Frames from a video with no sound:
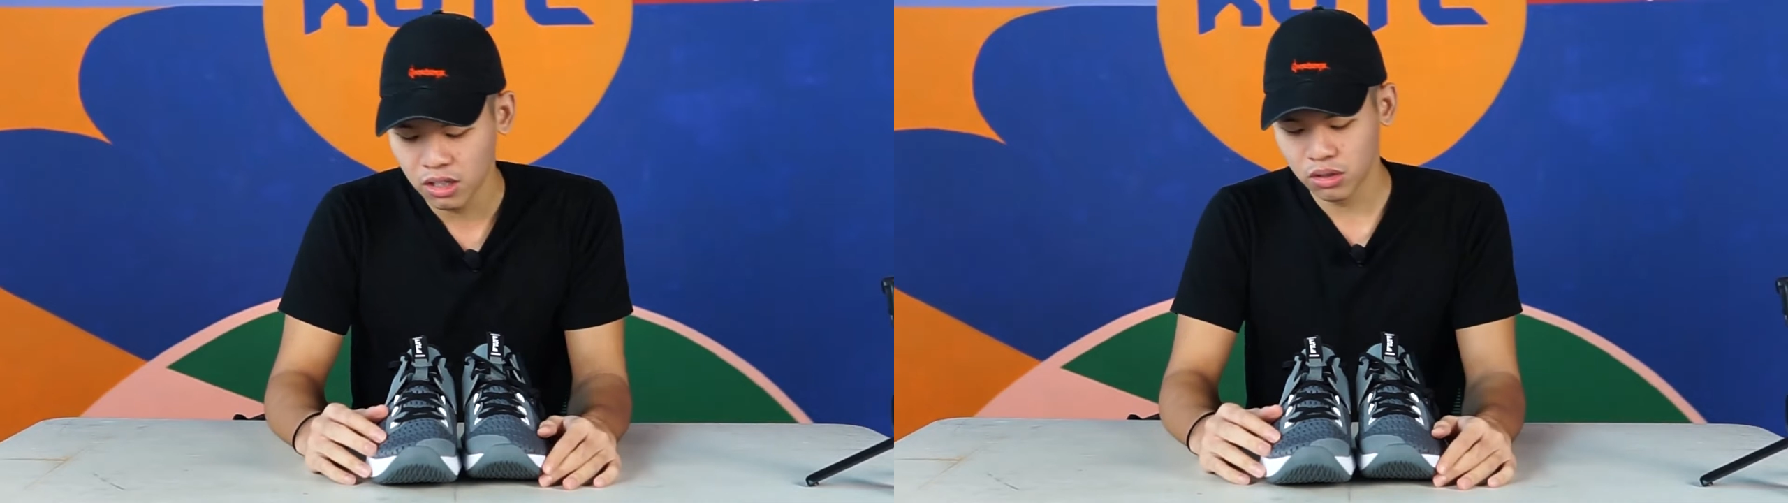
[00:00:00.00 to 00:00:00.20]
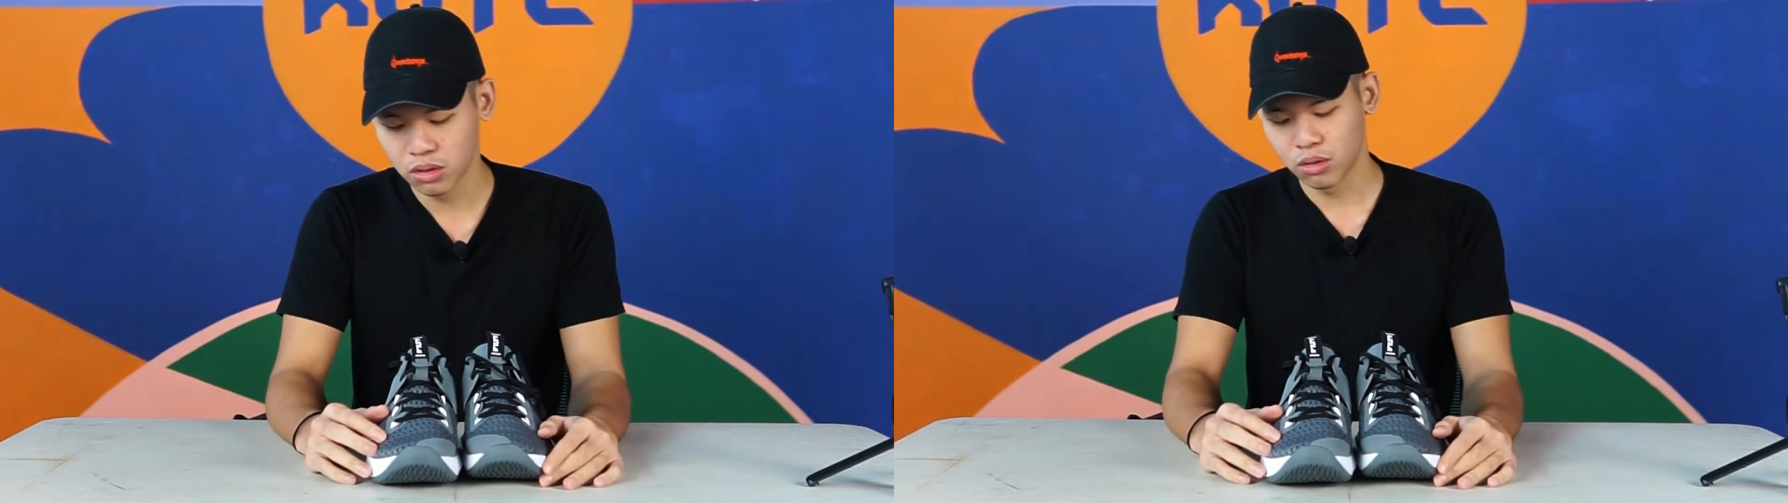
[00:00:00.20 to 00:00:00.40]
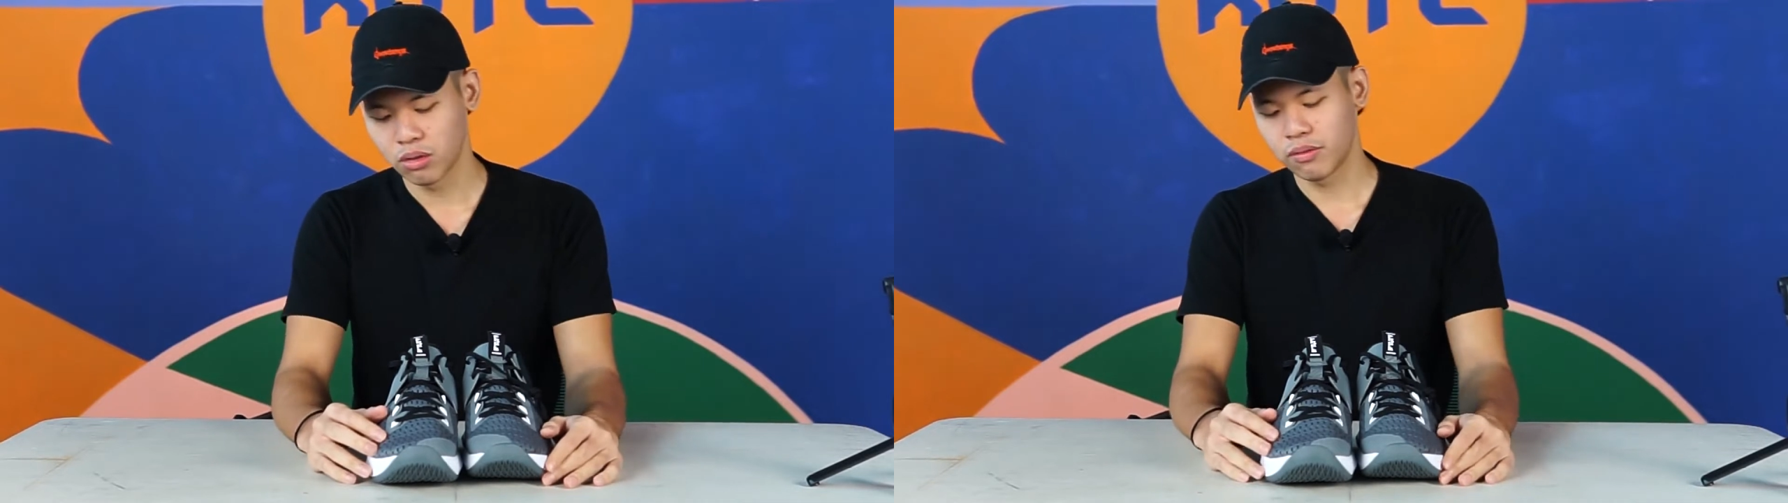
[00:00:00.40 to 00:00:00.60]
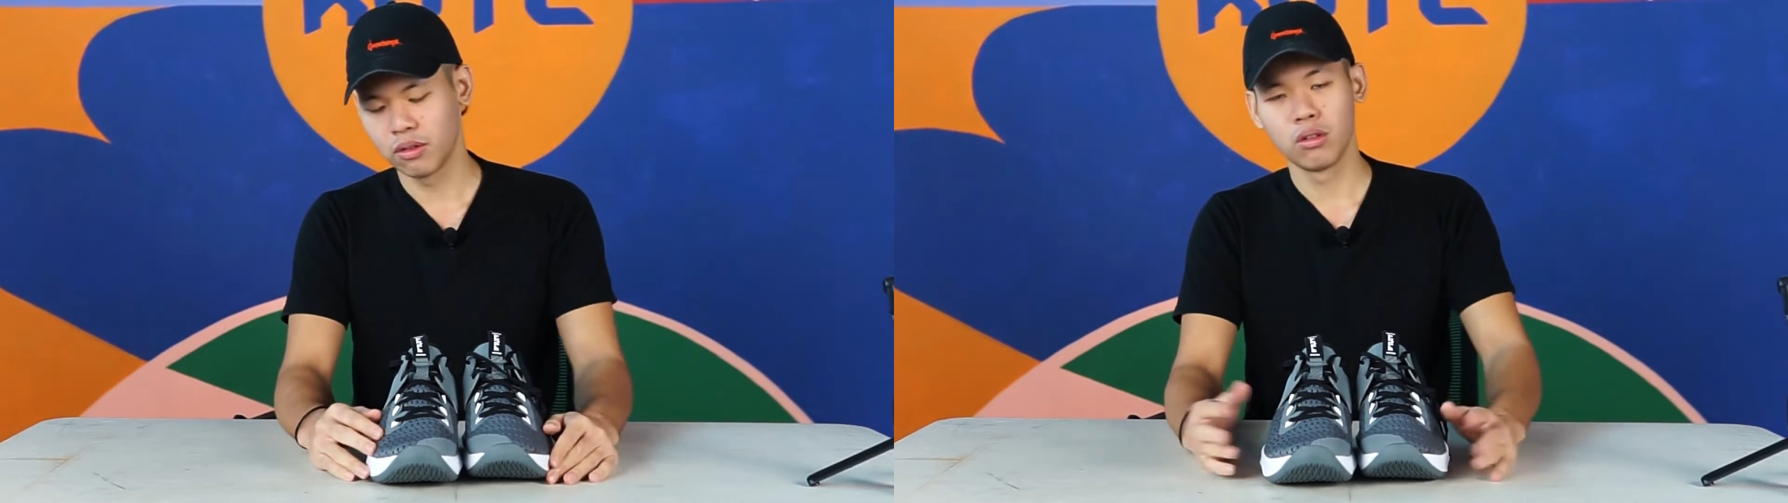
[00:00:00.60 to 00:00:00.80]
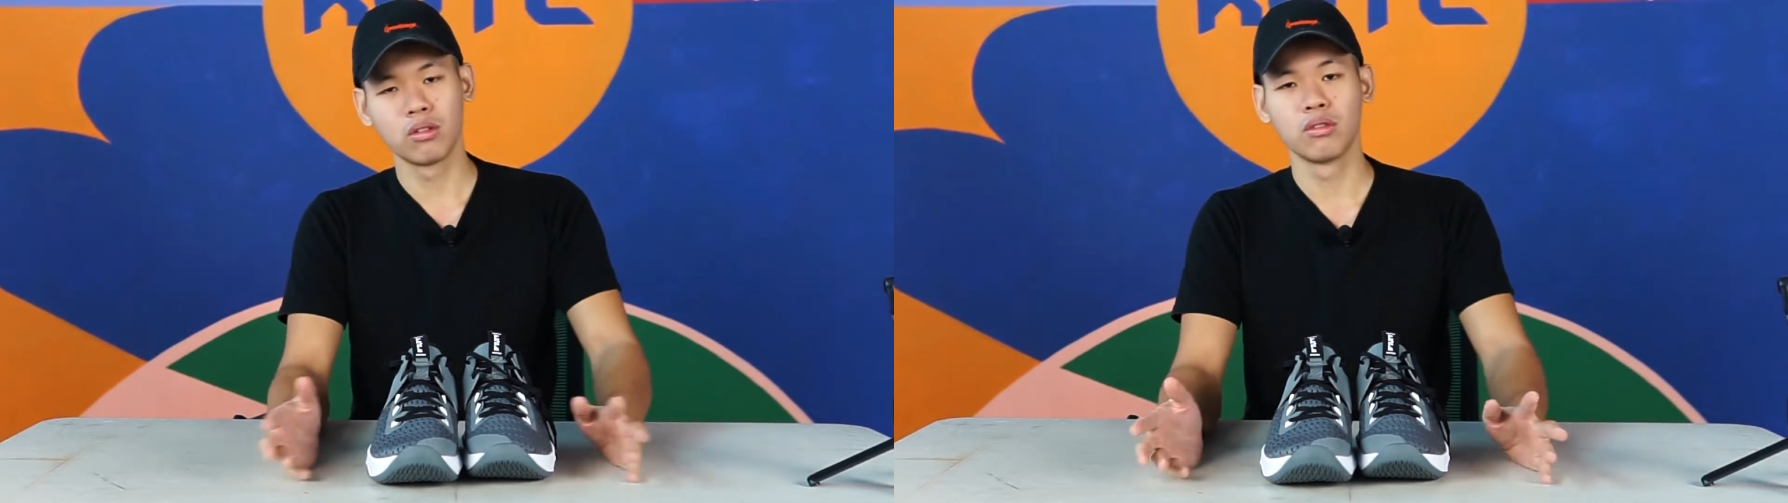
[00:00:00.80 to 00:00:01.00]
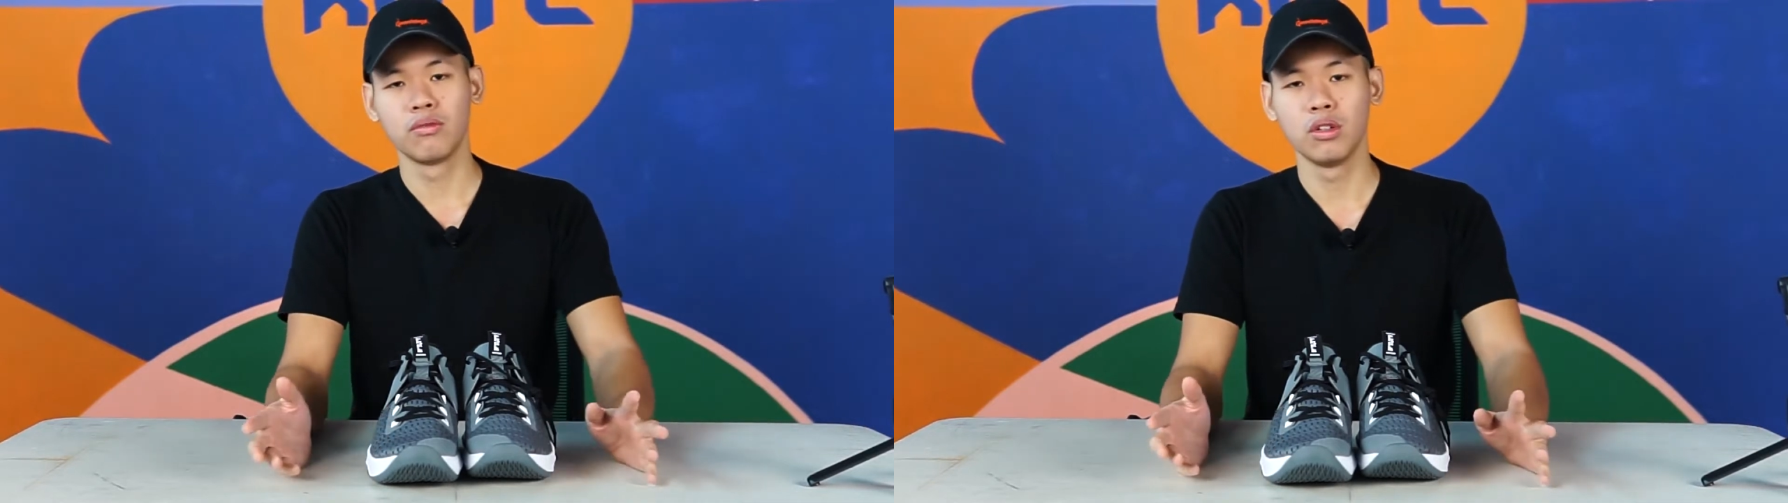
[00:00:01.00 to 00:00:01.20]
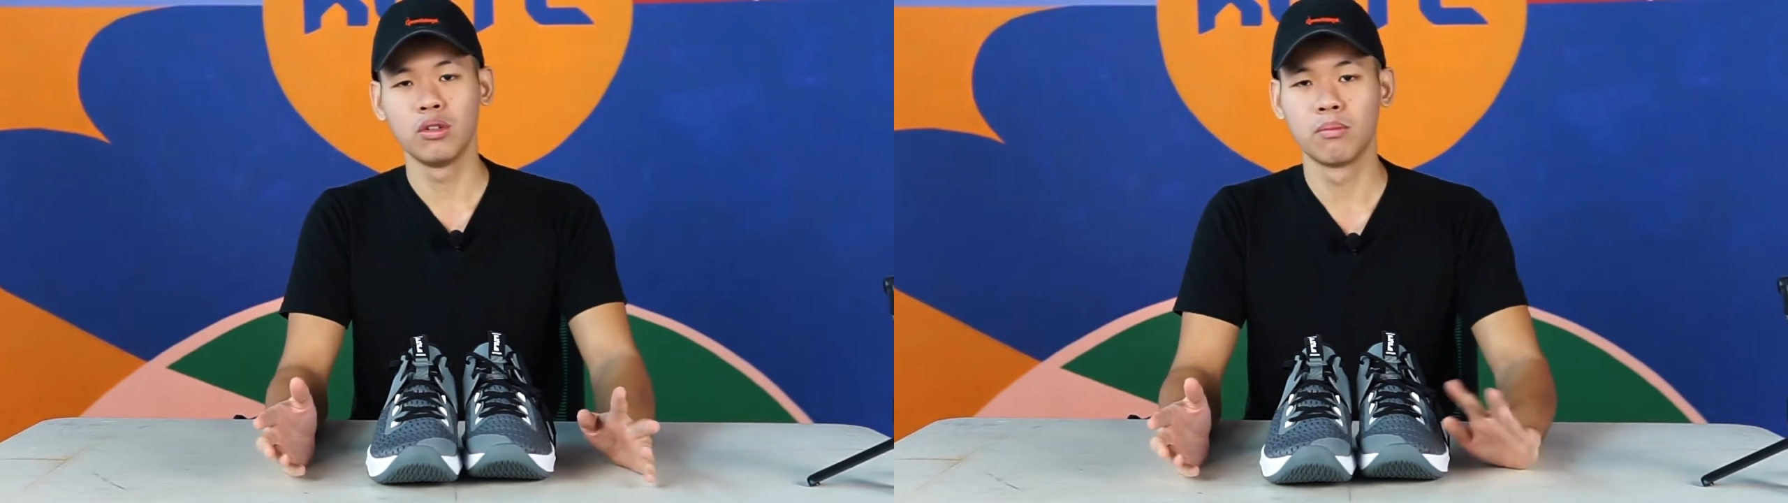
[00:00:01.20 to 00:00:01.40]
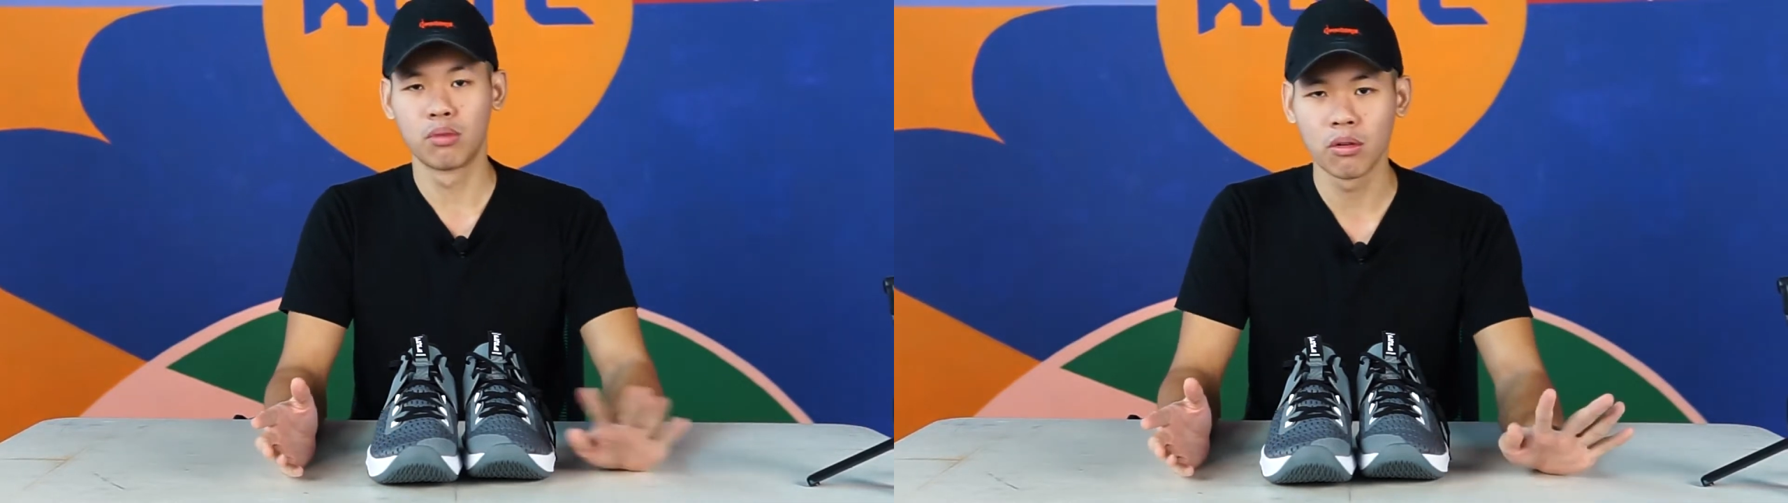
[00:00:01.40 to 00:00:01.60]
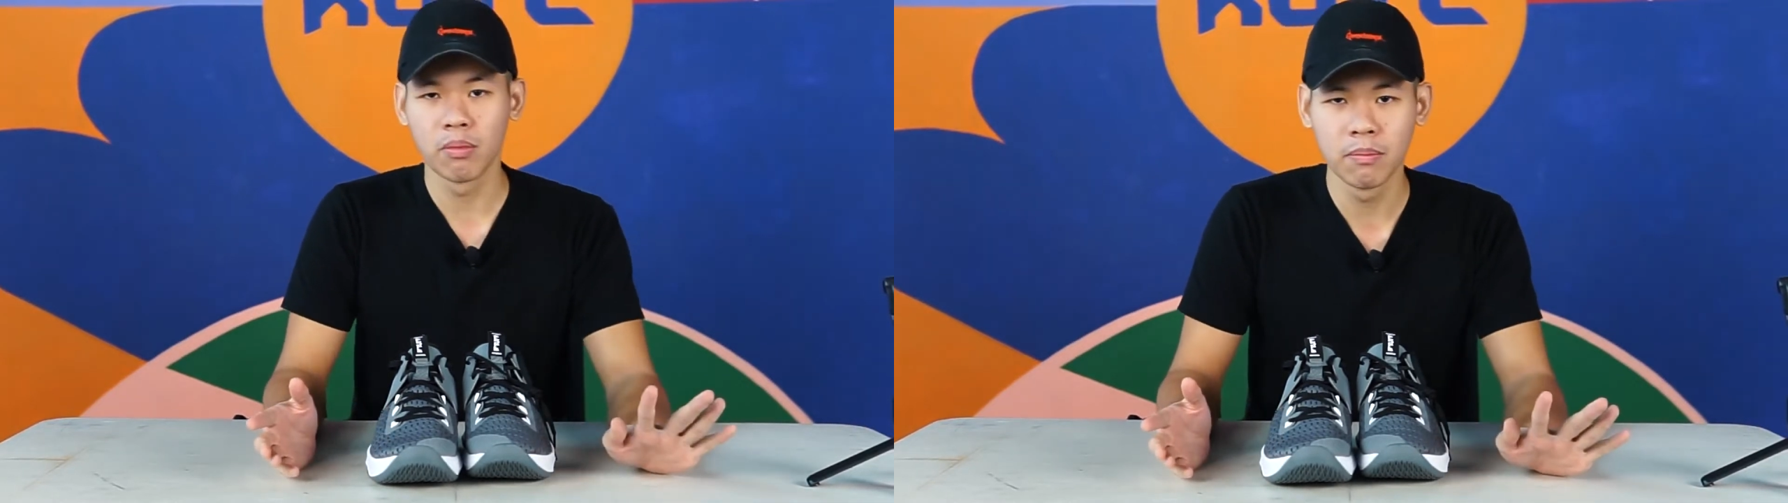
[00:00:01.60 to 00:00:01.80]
So for those of you broke